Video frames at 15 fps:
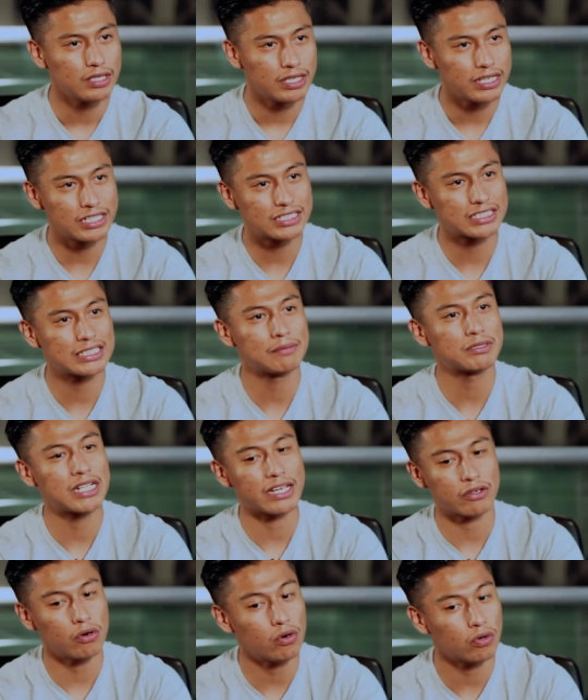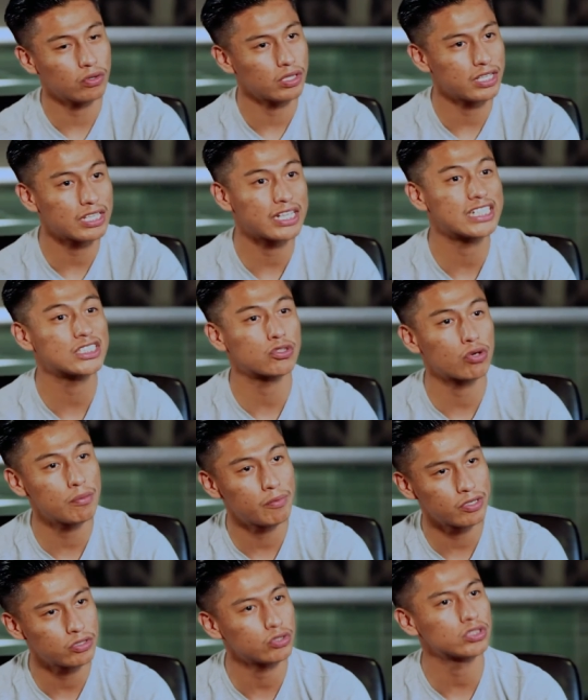it seems like, oh, it, it's
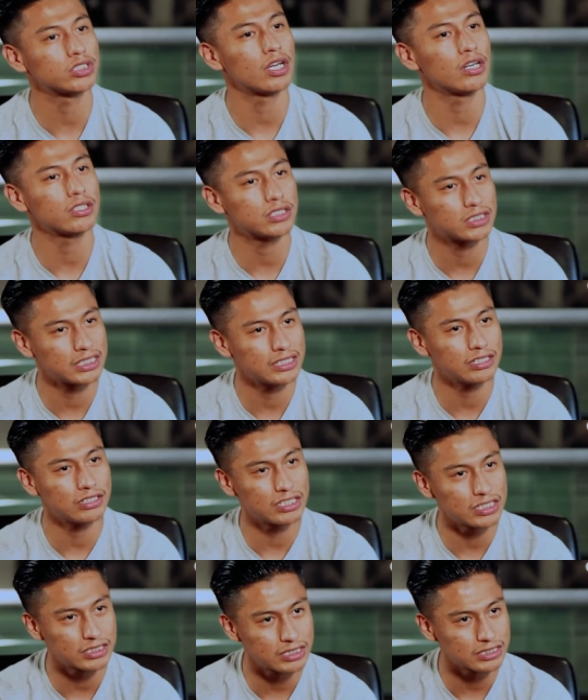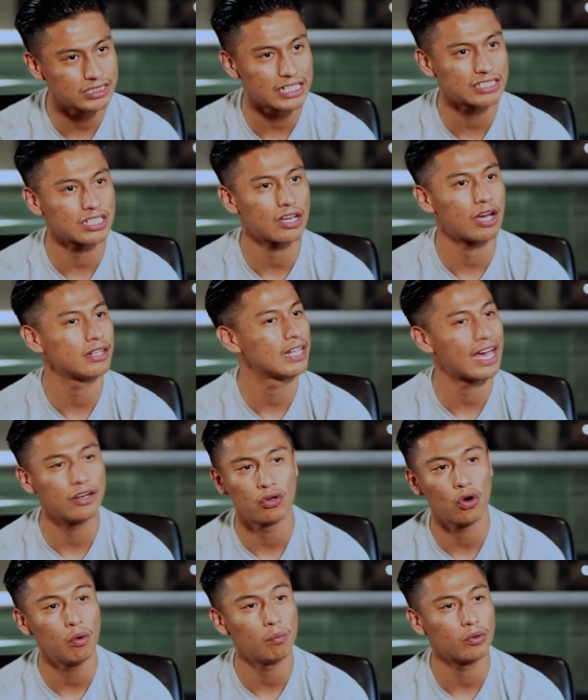criminal. You start seeing these things as not
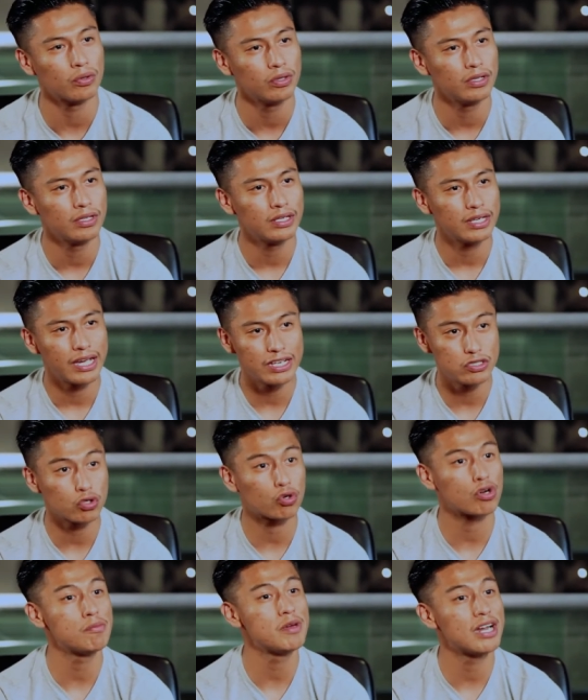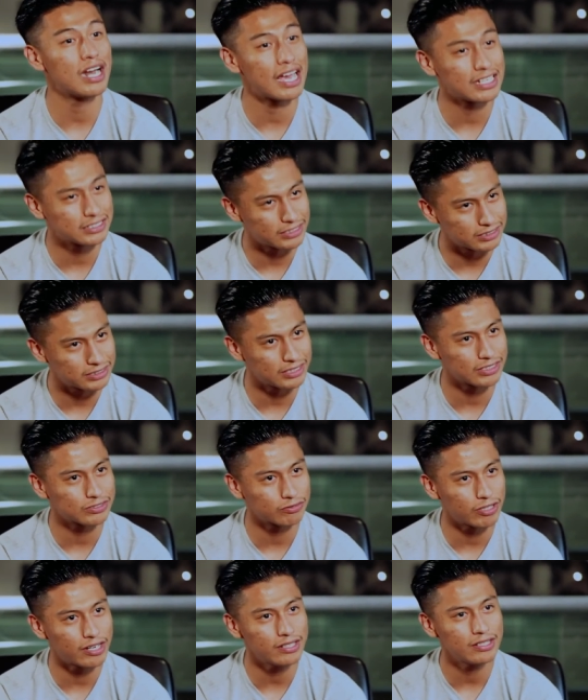normal and you criminalize these things,
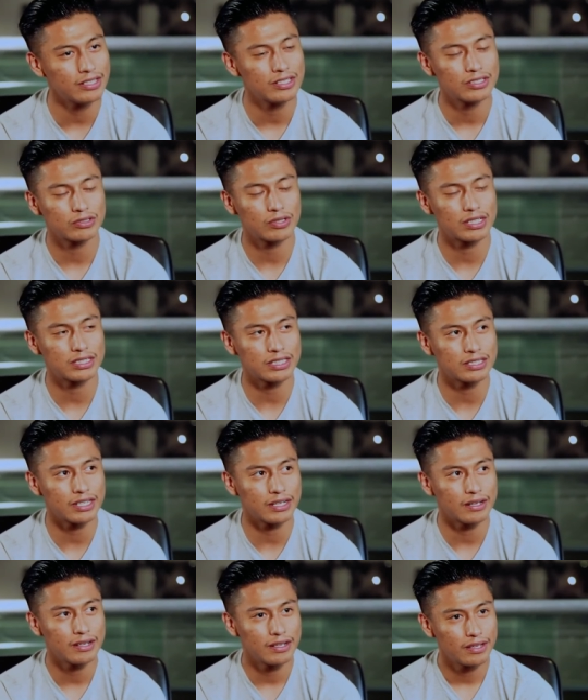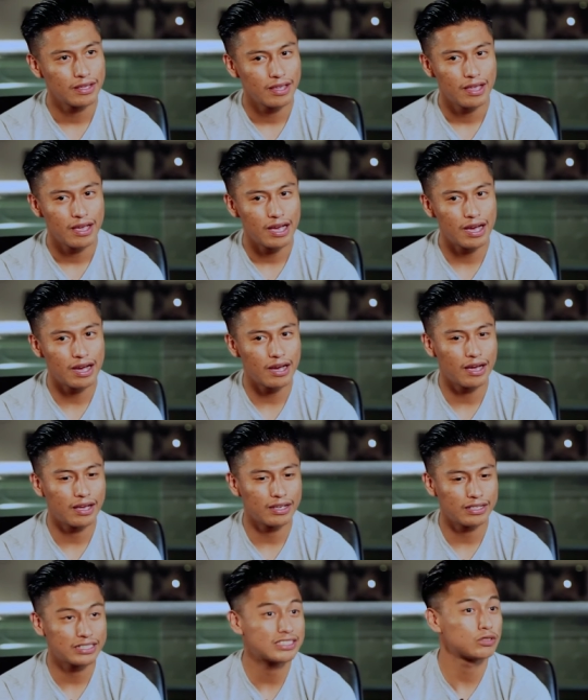right? So I think that uh,
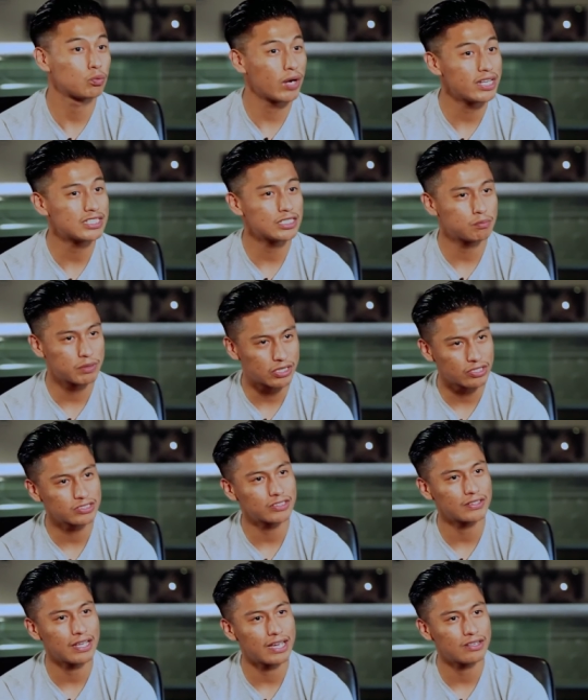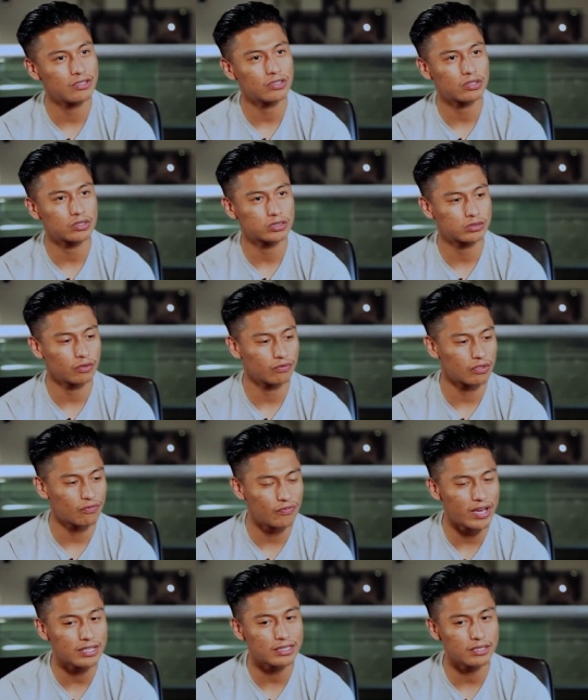it's racist because of that, you know, because of the
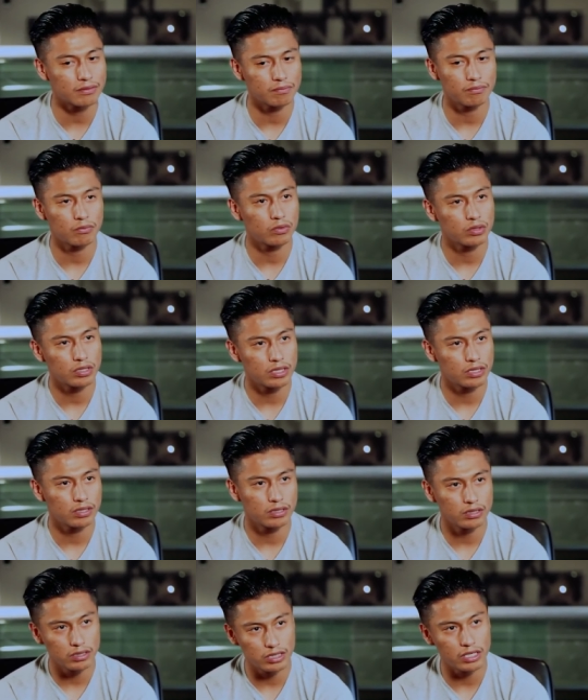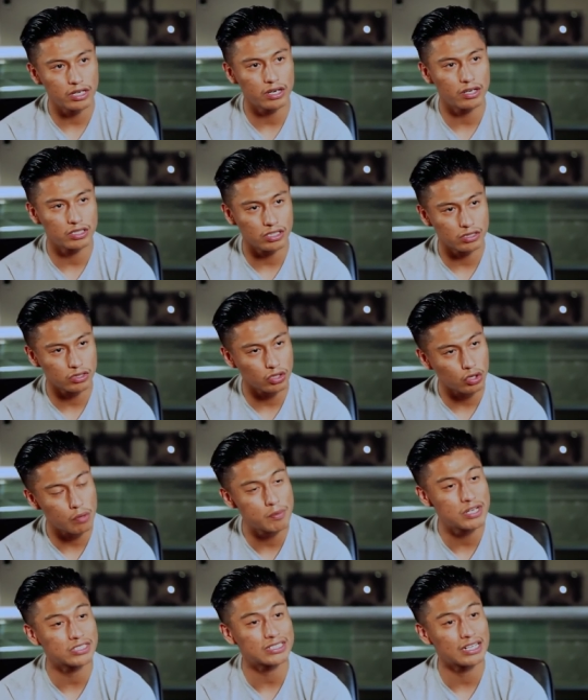fact that they are, the, the
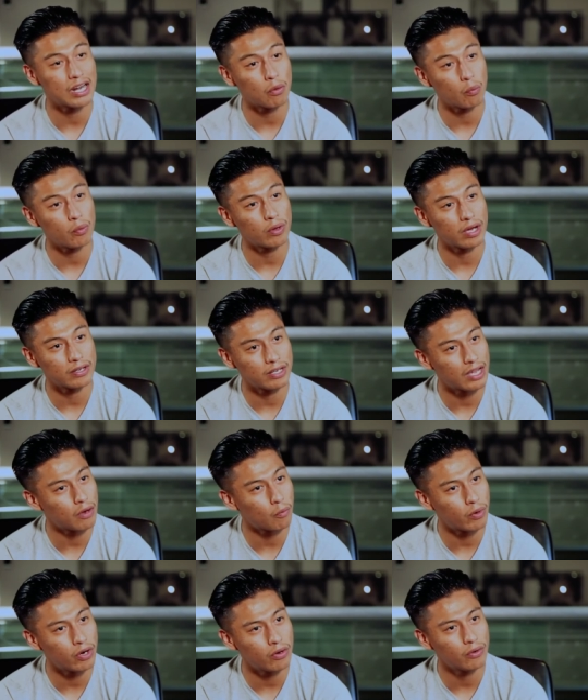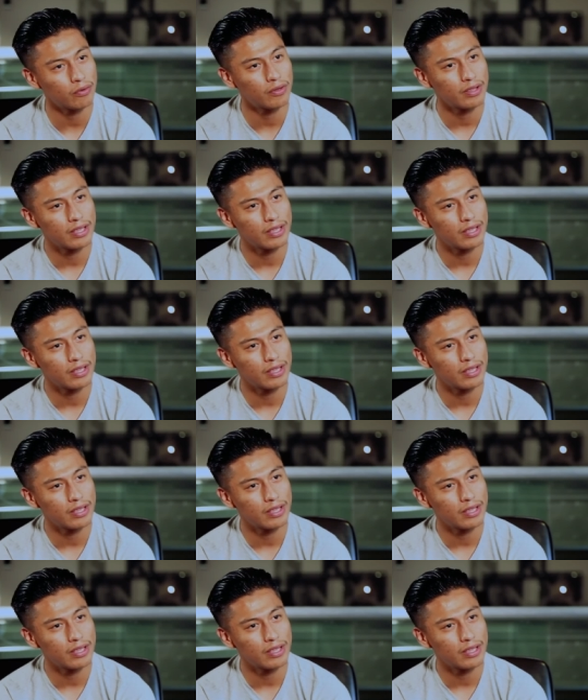communities are not, are not well,